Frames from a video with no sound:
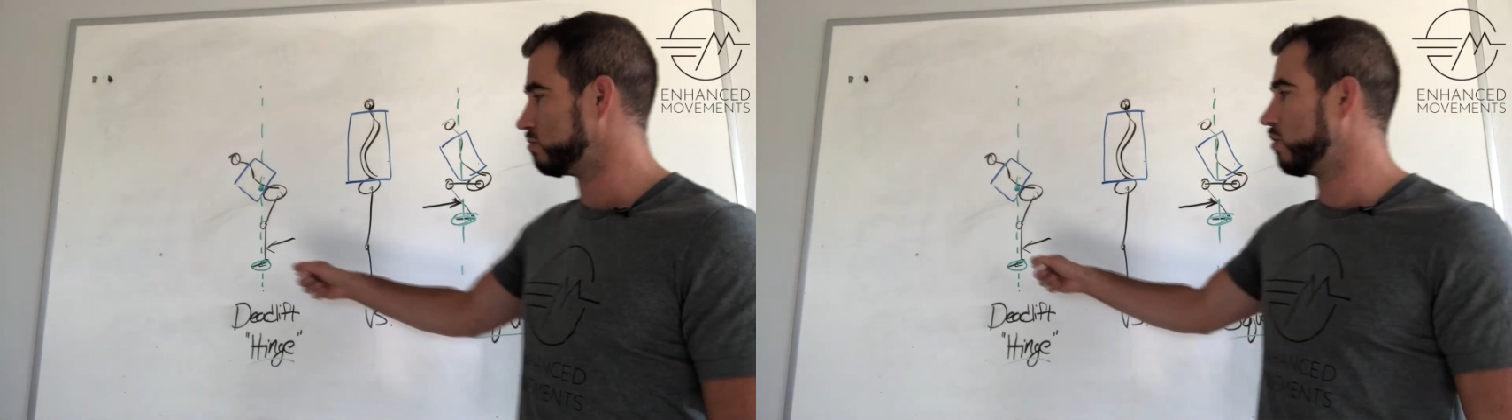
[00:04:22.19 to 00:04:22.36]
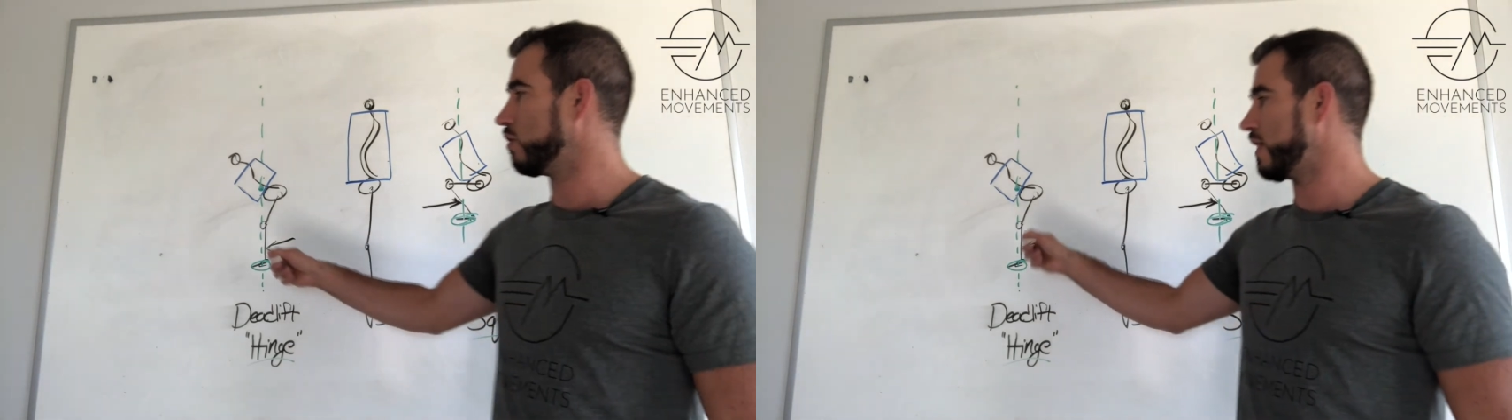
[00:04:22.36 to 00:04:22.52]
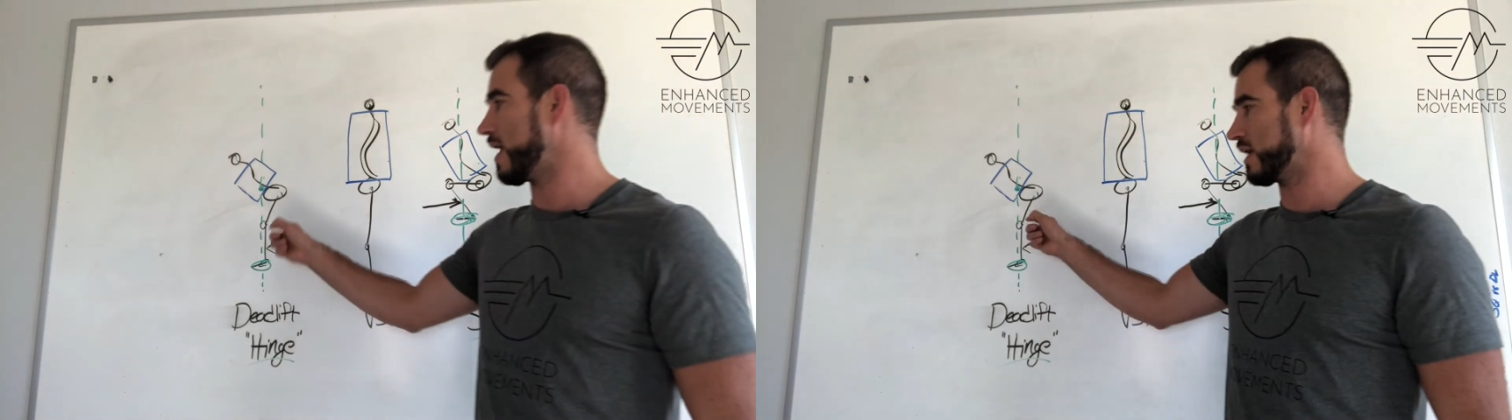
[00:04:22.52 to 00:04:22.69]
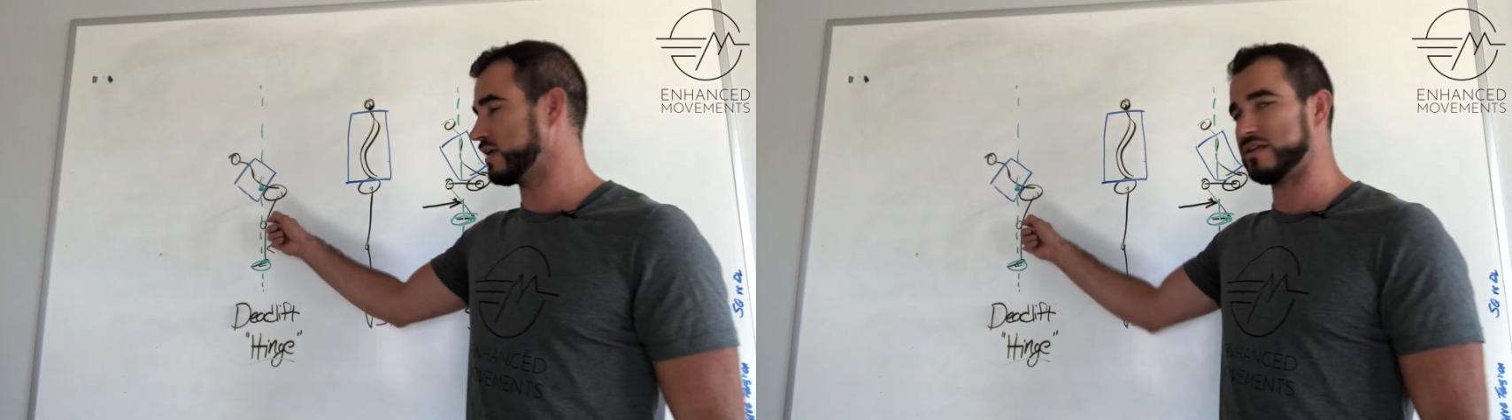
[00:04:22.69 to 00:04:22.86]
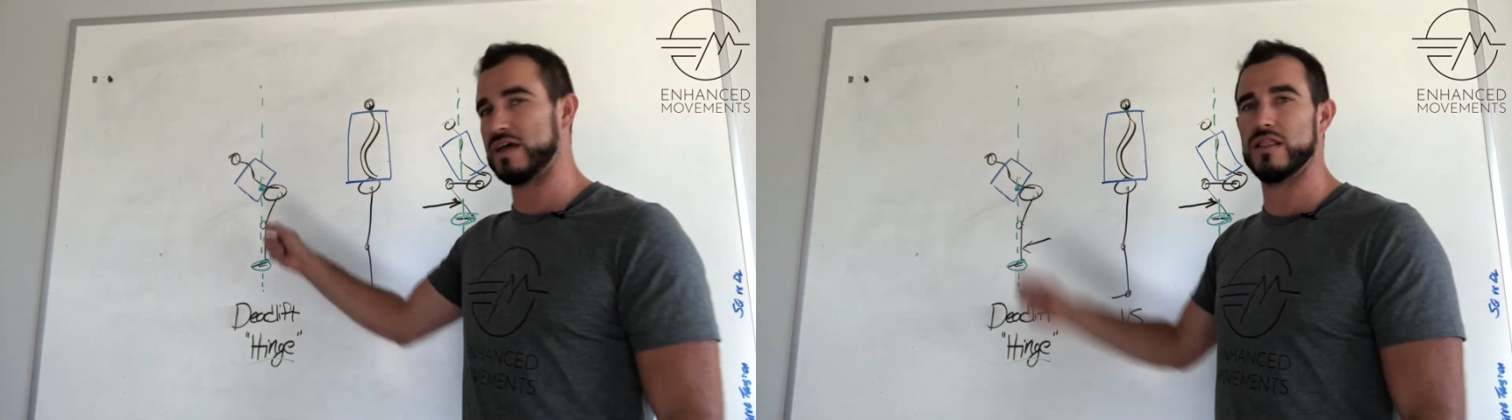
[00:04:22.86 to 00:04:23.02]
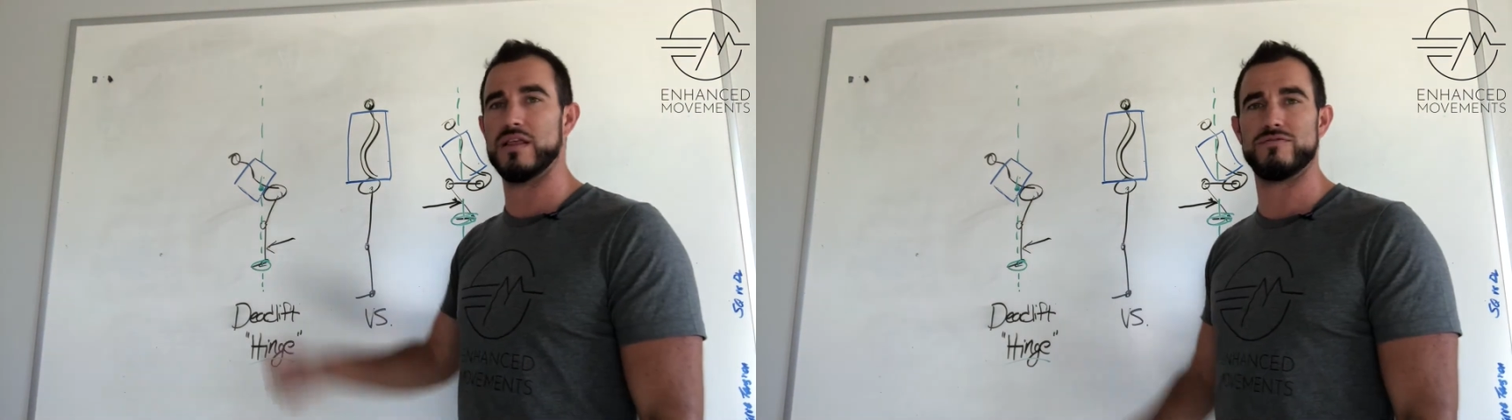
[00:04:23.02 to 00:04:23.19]
more like a
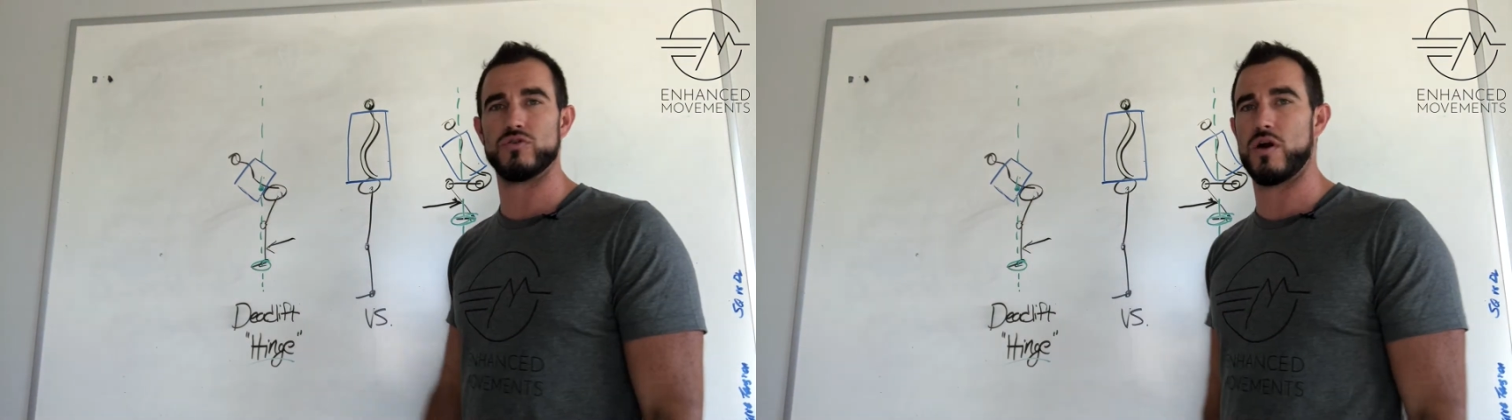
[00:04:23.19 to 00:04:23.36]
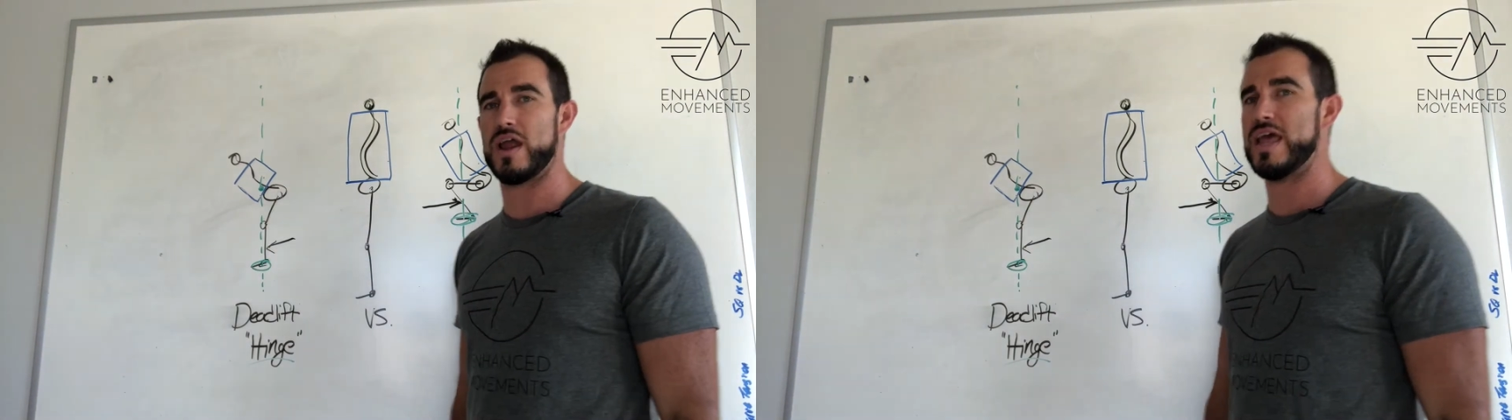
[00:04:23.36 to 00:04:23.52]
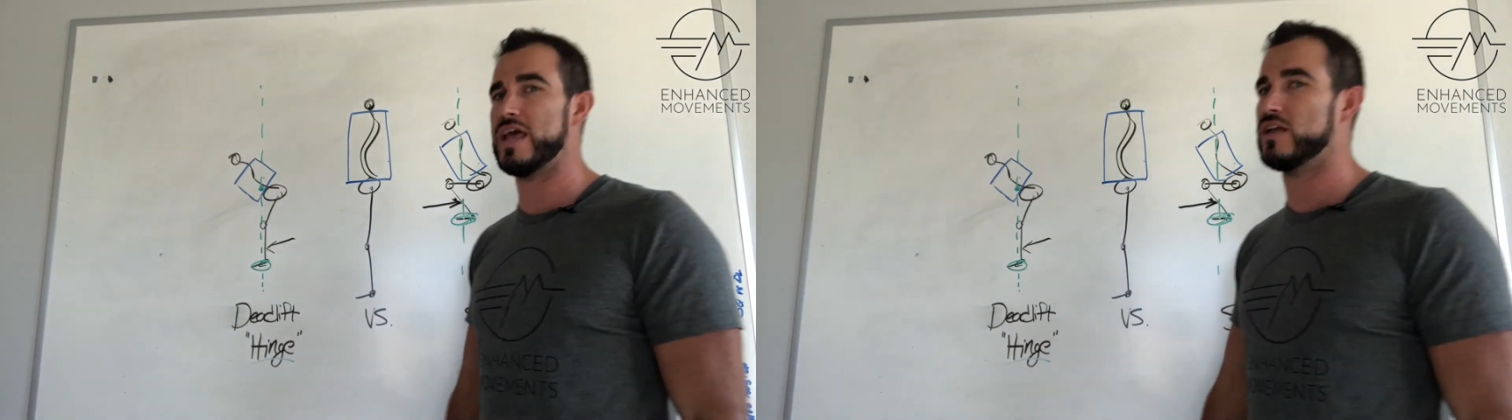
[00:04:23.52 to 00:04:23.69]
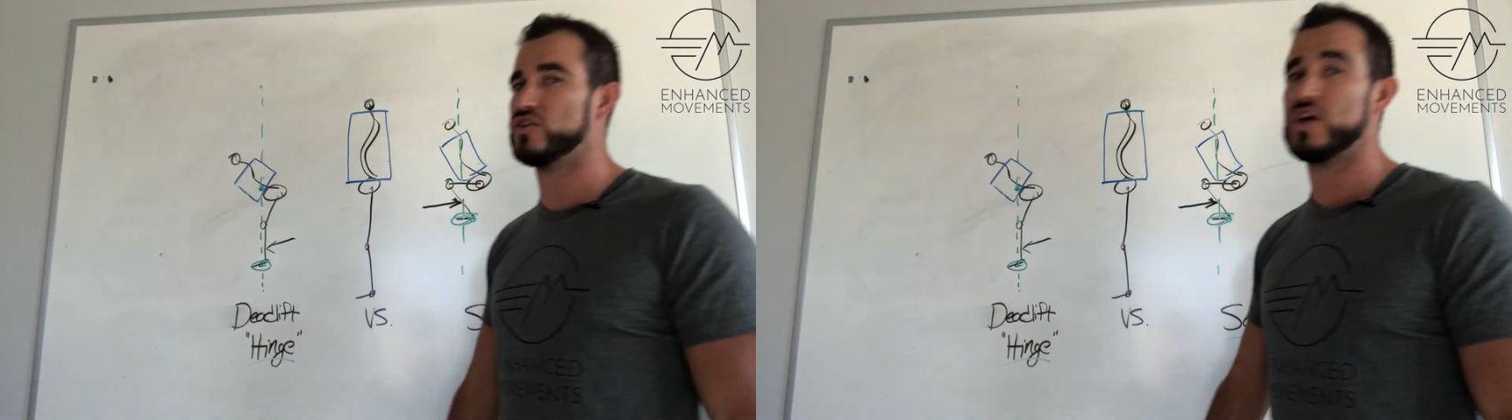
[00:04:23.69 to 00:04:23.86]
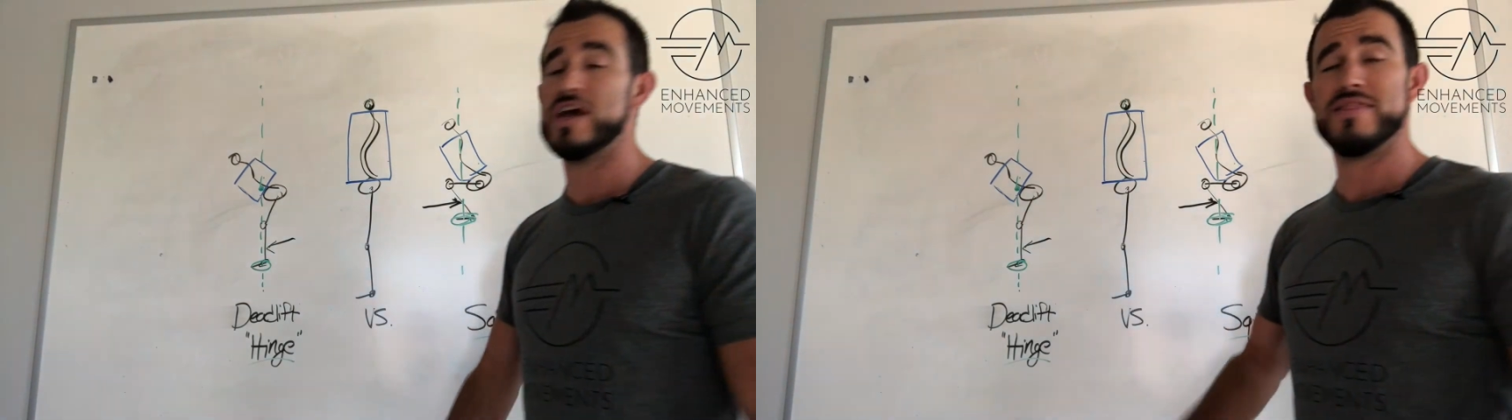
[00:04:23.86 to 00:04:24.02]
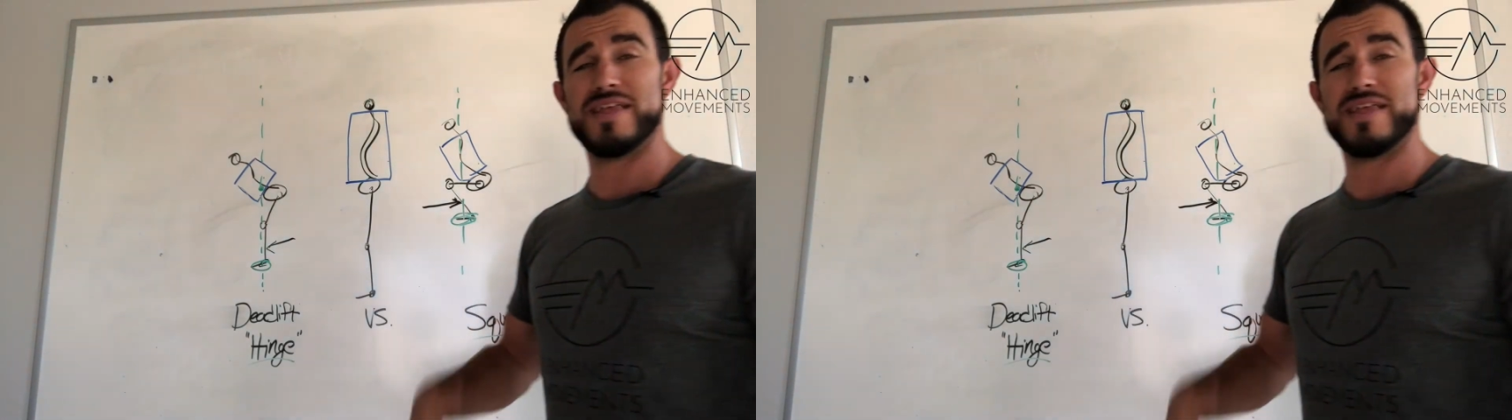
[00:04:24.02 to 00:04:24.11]
deadlift or a hinge,